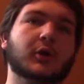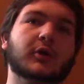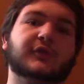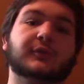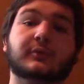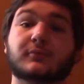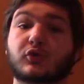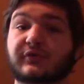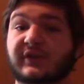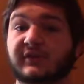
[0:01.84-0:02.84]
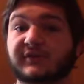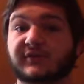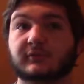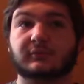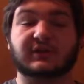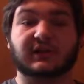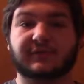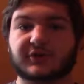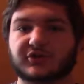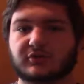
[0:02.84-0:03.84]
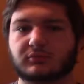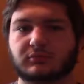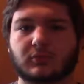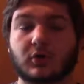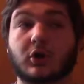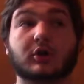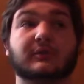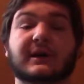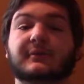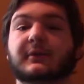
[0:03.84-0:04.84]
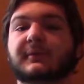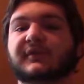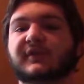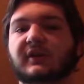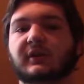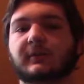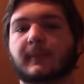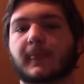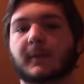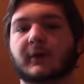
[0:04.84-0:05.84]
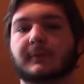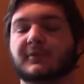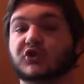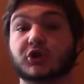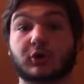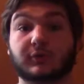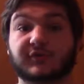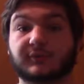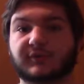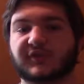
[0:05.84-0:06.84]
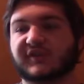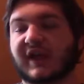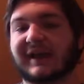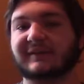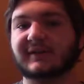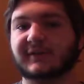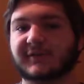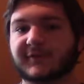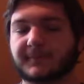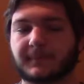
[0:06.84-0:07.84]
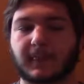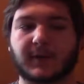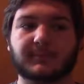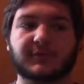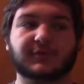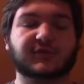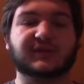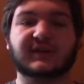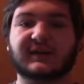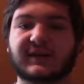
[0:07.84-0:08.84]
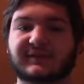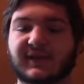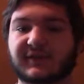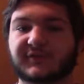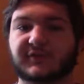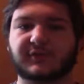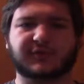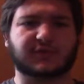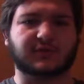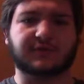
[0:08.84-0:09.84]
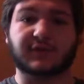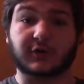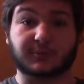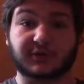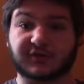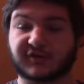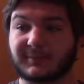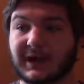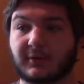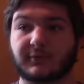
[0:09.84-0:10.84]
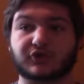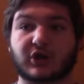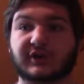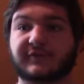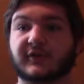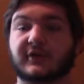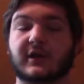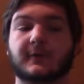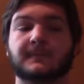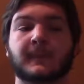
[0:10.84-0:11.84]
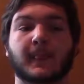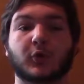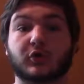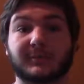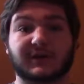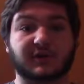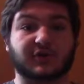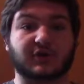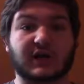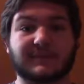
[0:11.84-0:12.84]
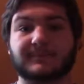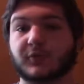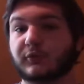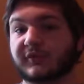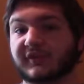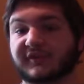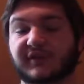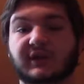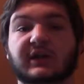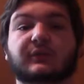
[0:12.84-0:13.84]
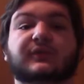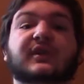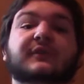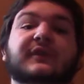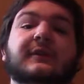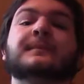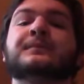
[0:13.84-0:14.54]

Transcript: So in movies, television, all around, we always see in shows, we see scientists. They're using DNA tests, they're using fingerprints somehow, and they're trying to figure out who committed a crime, who's innocent, and who's guilty.